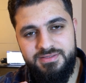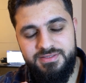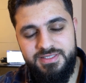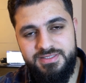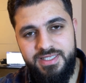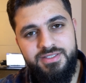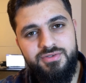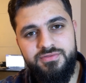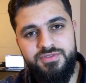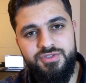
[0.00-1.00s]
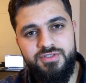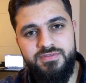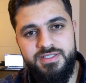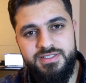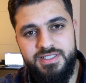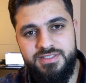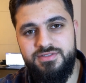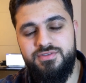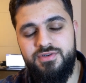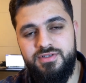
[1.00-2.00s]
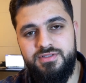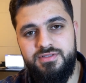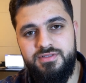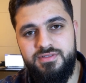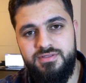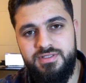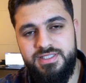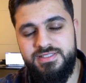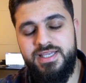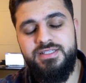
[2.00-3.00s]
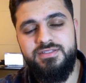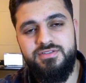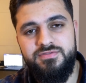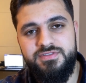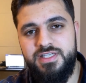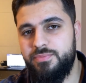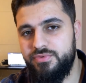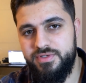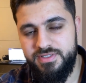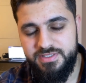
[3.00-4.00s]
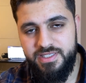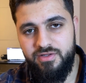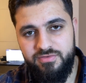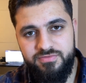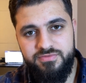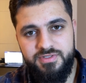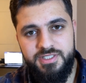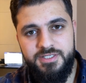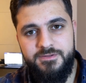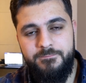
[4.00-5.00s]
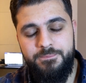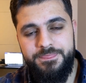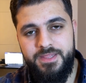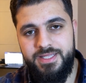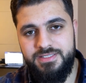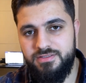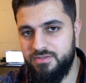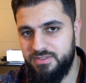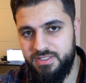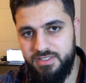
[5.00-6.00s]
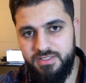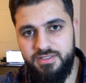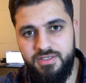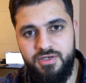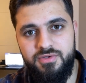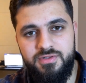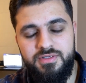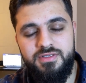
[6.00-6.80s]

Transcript: the center of the universe is not the sense of separate self. It's not the ego.